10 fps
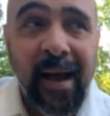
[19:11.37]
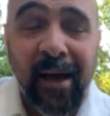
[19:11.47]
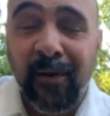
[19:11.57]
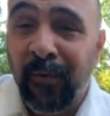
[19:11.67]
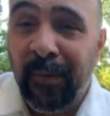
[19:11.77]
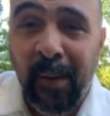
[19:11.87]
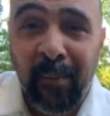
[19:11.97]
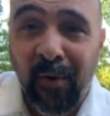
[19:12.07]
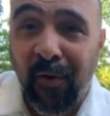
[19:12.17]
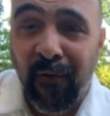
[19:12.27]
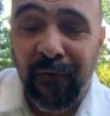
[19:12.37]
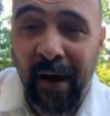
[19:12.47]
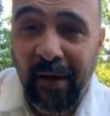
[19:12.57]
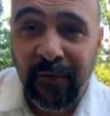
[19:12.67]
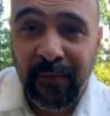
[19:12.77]
I don't remember all
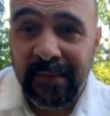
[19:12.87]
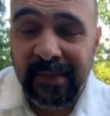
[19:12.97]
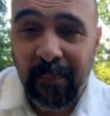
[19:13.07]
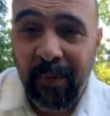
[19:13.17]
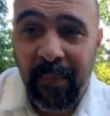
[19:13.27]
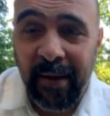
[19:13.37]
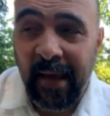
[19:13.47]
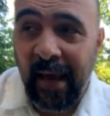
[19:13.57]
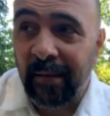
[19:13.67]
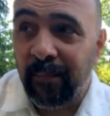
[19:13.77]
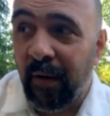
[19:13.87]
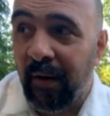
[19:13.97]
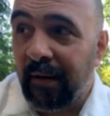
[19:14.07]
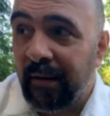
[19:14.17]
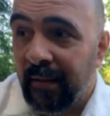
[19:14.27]
5 from the top of my head,
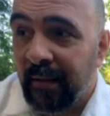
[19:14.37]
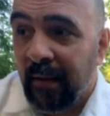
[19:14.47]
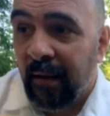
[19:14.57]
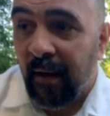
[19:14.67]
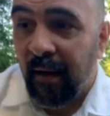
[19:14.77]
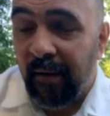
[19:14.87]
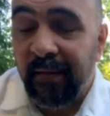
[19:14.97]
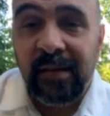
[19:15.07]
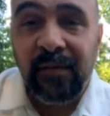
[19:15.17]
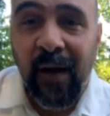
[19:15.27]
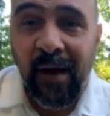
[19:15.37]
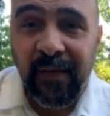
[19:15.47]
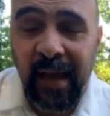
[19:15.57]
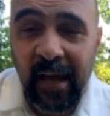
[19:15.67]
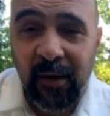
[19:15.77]
but there's 5
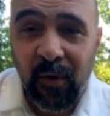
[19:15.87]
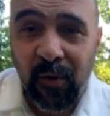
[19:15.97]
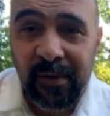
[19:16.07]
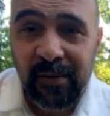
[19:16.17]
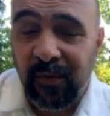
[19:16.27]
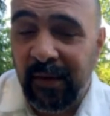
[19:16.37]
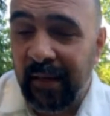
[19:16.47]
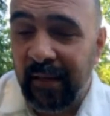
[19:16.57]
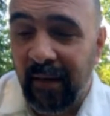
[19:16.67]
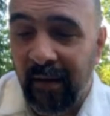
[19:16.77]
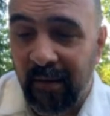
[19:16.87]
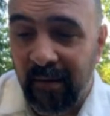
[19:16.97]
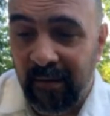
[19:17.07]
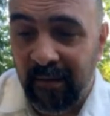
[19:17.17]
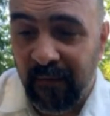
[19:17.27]
categories you can
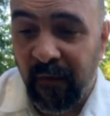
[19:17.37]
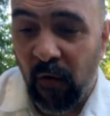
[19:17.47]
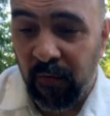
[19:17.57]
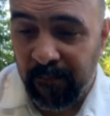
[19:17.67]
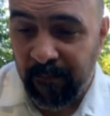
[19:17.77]
vote.